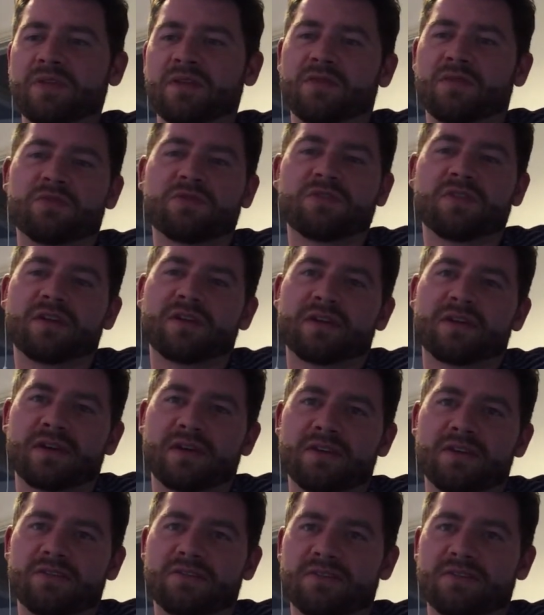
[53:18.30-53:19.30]
And obviously they don't
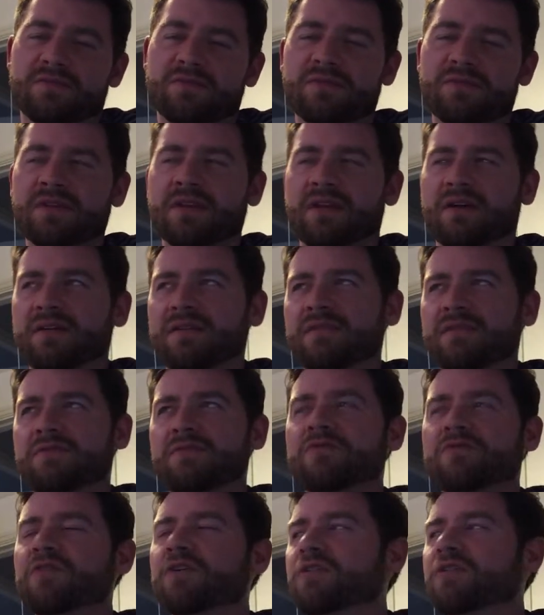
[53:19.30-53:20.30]
get it.
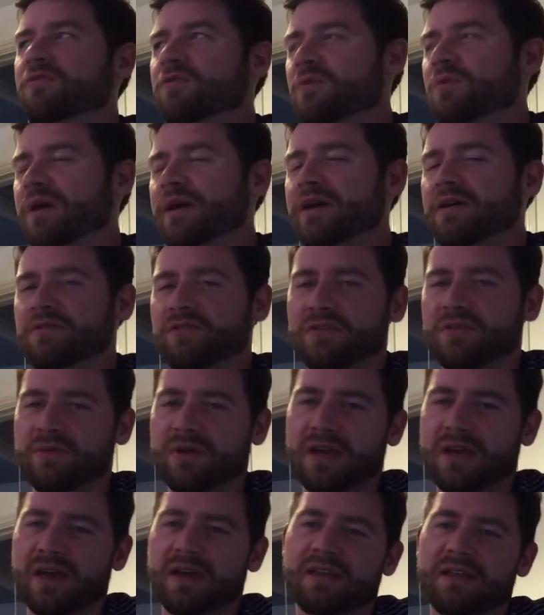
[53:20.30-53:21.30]
And the further away
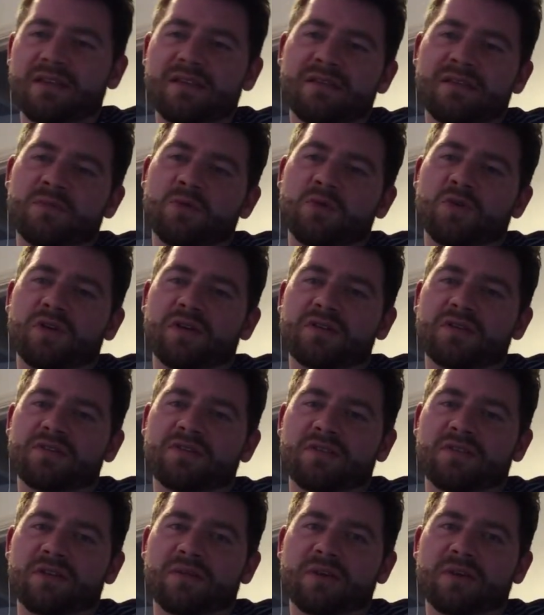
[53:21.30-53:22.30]
obviously we get, the more
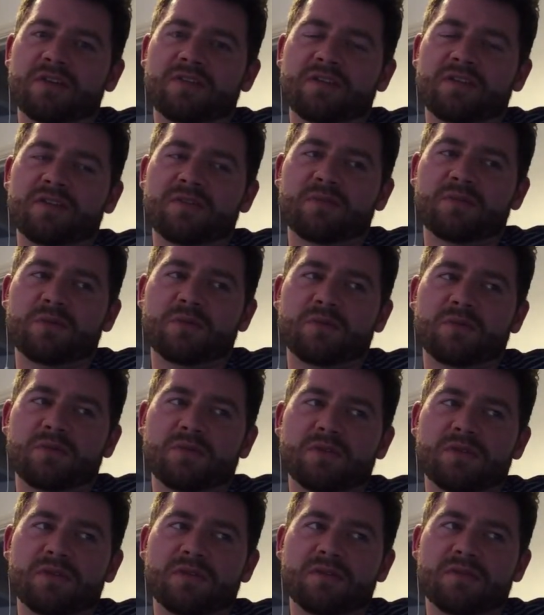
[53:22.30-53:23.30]
it's not going to make sense to
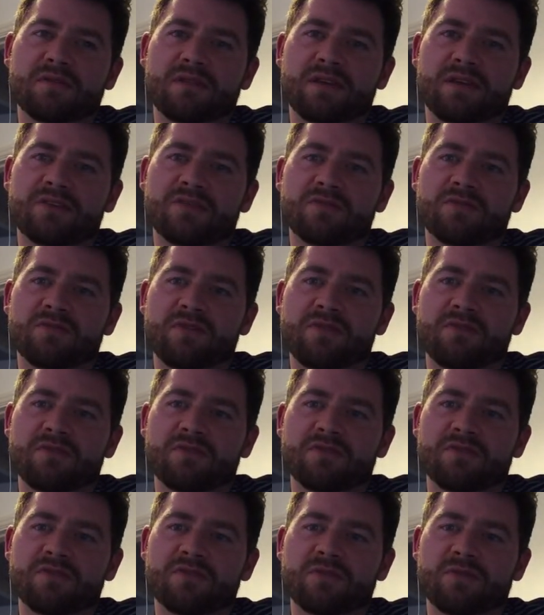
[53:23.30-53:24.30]
people that that's a
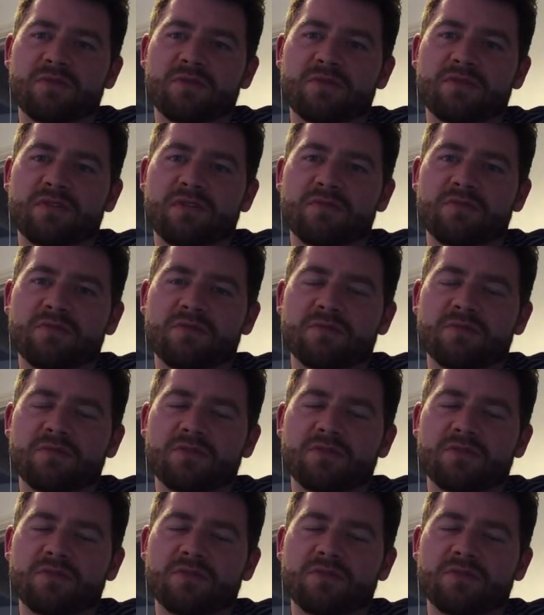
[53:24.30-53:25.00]
reference to where we've come from.